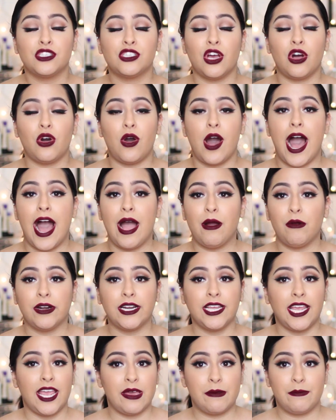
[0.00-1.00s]
So I
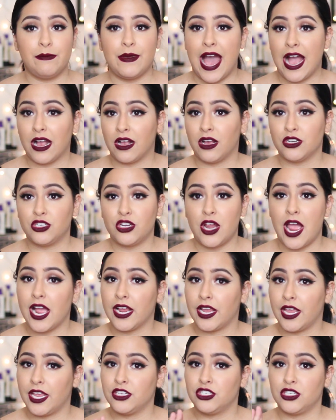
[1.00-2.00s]
want to get back on
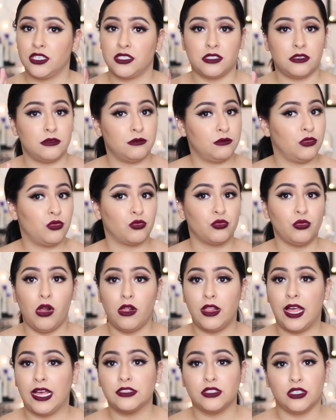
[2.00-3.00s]
track and just
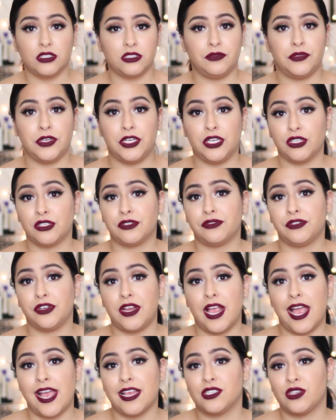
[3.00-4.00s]
roll out those videos for
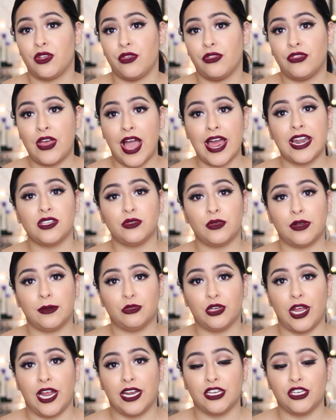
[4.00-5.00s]
you guys. So that is what
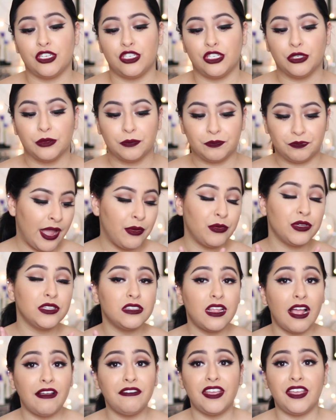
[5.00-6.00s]
I'm trying to do. I
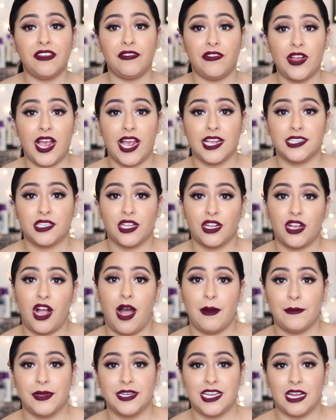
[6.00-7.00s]
would love it if you guys could
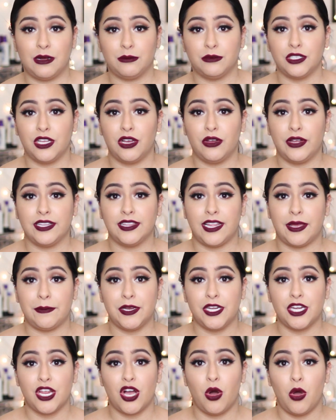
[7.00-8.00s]
comment down below and let
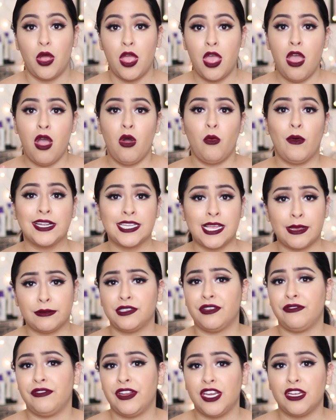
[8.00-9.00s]
me know what
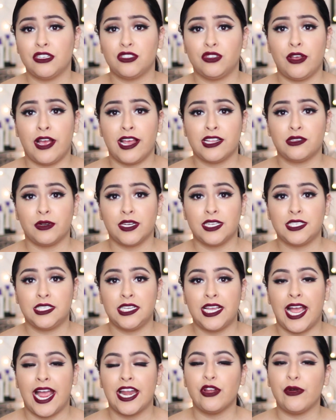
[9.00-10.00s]
types of videos you guys want to
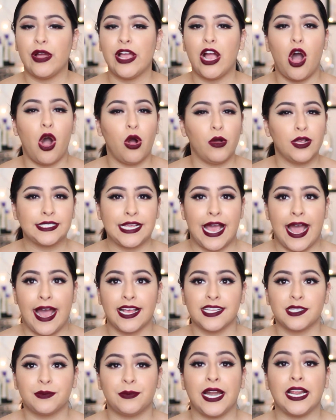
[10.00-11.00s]
see. I know I always
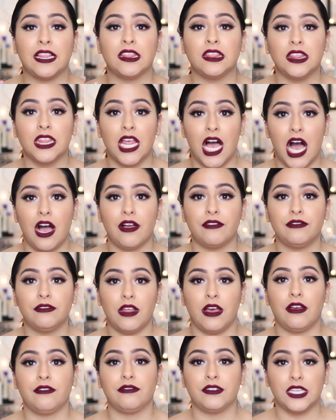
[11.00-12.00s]
ask, but I
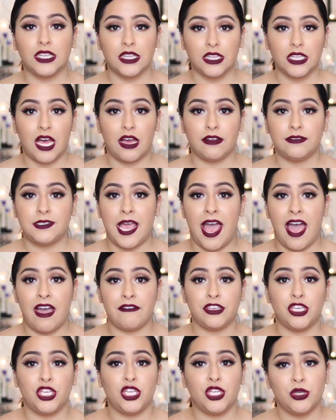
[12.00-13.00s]
love, love, love to
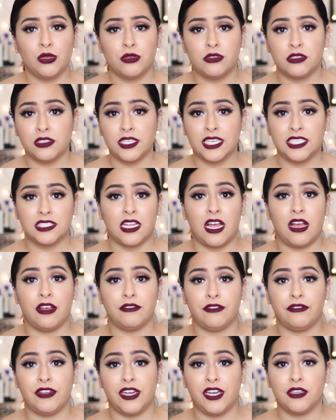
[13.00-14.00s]
have a huge list
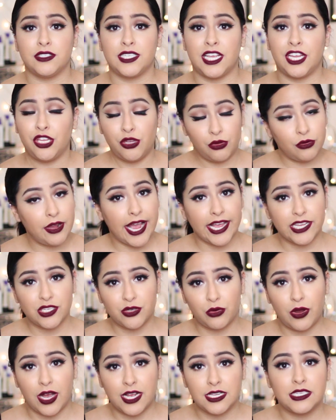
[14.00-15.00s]
of videos that you
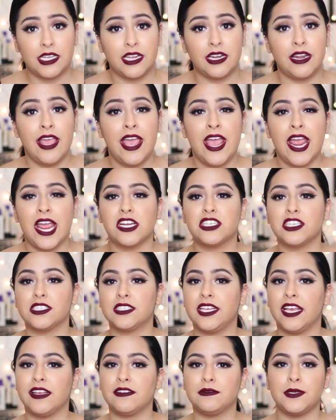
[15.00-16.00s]
guys requested. It
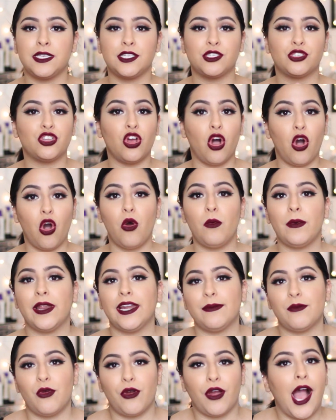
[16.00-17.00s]
just gives me so
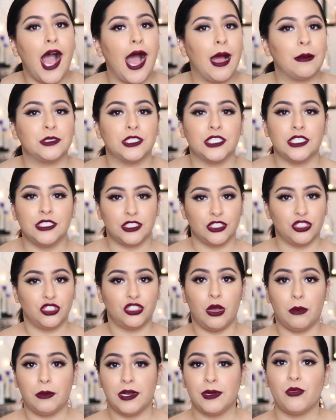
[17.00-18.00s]
many more options and
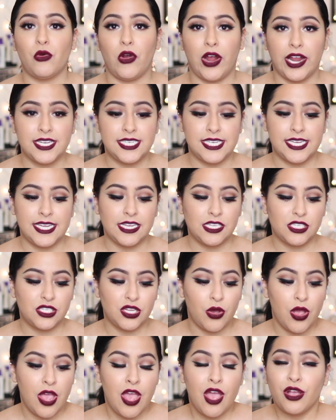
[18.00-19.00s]
so many more ideas.
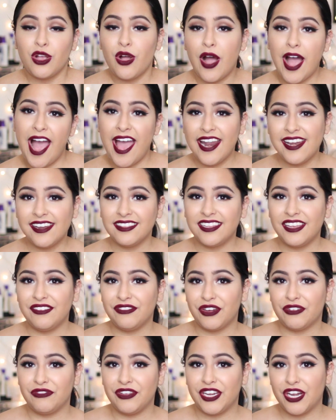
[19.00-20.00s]
So go ahead and
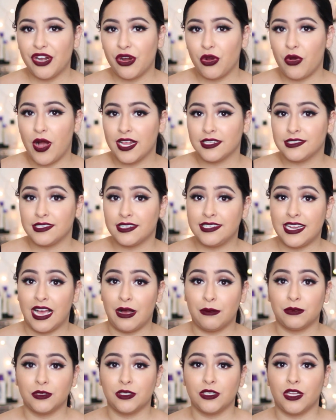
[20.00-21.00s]
leave your video requests
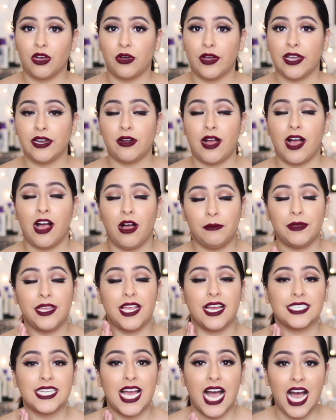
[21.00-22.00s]
down below. It'll help
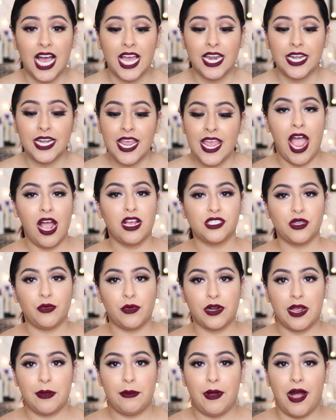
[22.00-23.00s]
me a ton. I also
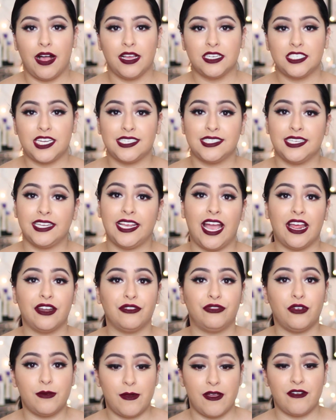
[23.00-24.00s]
want to apologize
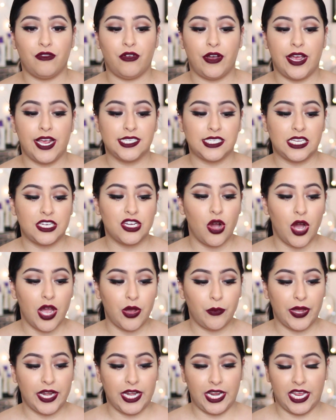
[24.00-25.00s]
again for my voice. I know
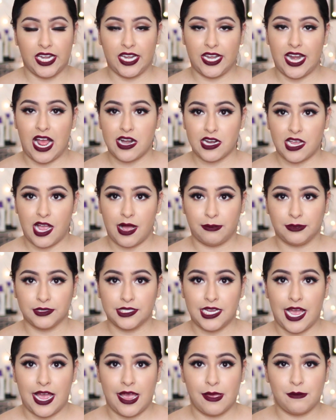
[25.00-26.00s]
I went in and out a couple
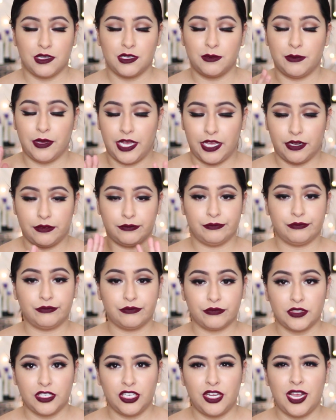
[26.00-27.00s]
times, but
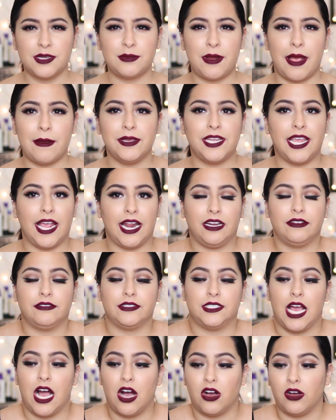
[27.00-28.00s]
you guys probably can't
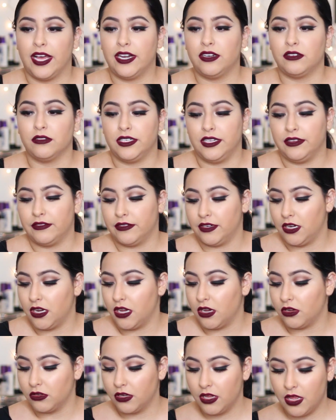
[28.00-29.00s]
even tell. I don't even
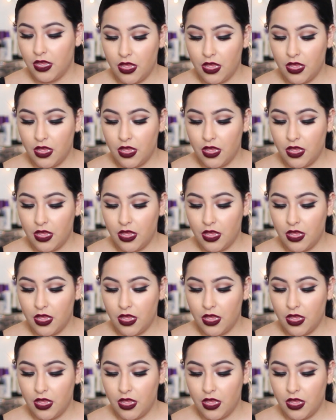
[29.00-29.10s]
know.